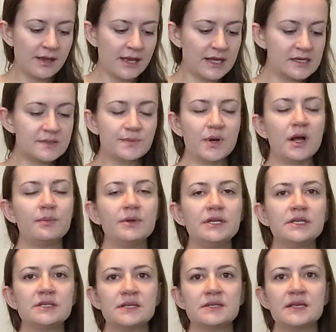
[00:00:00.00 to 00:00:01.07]
And it's probably
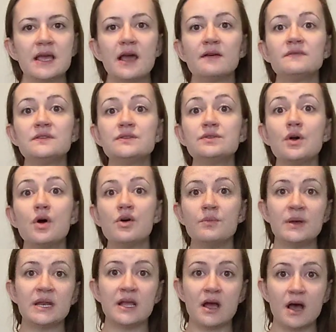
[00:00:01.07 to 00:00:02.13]
just because they have so
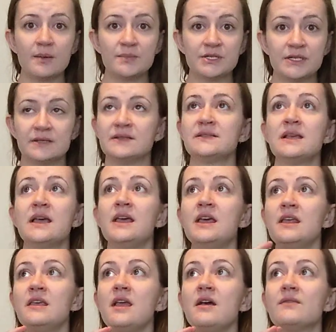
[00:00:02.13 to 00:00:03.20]
many options.
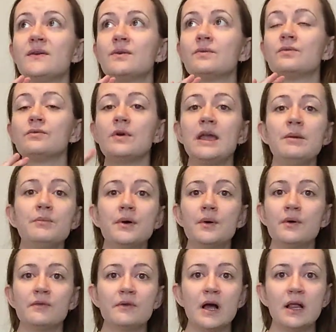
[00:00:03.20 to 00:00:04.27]
They have a
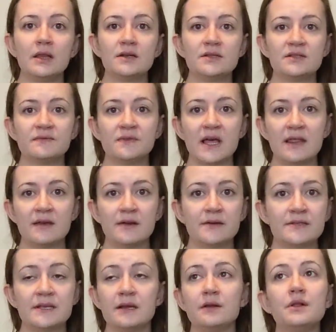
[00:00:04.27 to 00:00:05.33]
rainbow of colors of
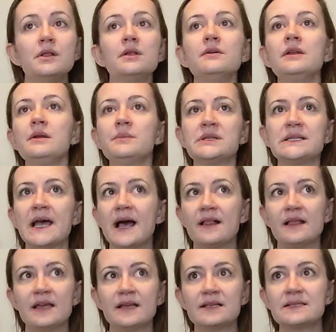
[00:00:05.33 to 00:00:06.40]
leathers, including
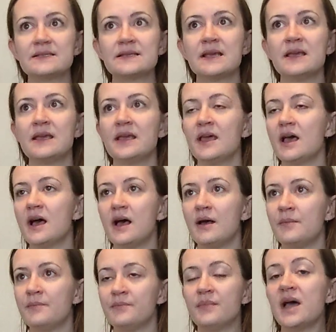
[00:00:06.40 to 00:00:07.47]
metallics,
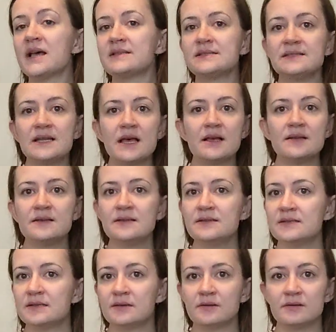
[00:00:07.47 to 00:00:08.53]

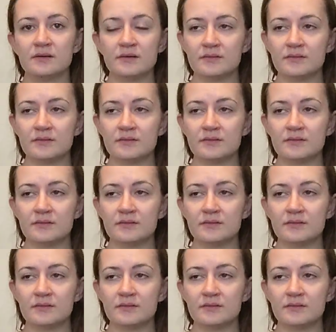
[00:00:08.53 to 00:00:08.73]
pastels, and